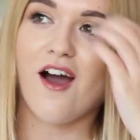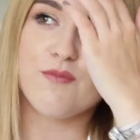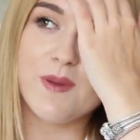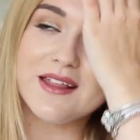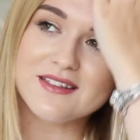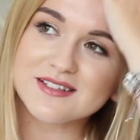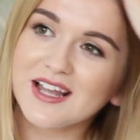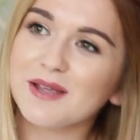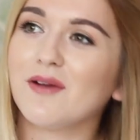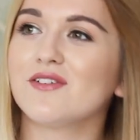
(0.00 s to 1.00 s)
I've been the
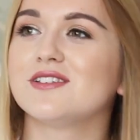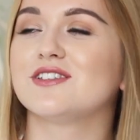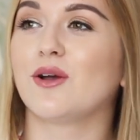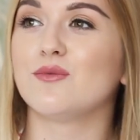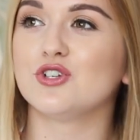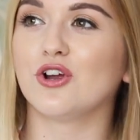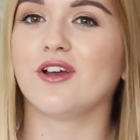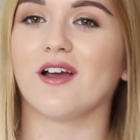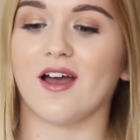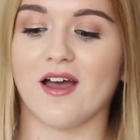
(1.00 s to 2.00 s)
same ever since I was
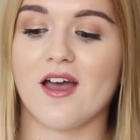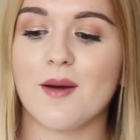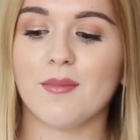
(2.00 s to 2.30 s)
younger.